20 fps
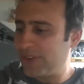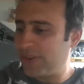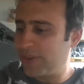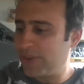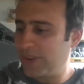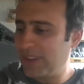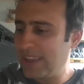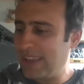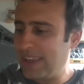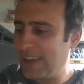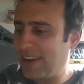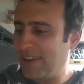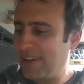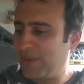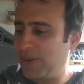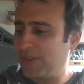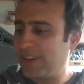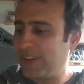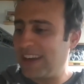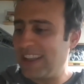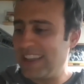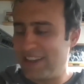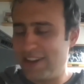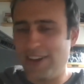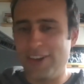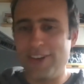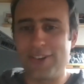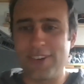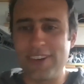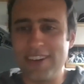So really, almost any
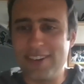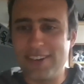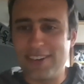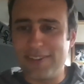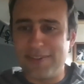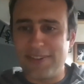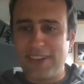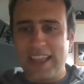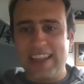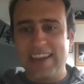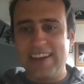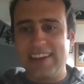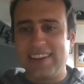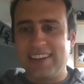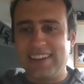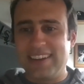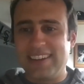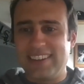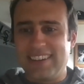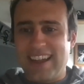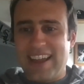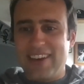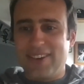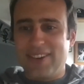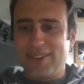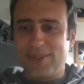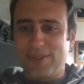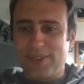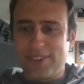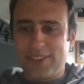country you can find
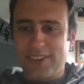dinosaurs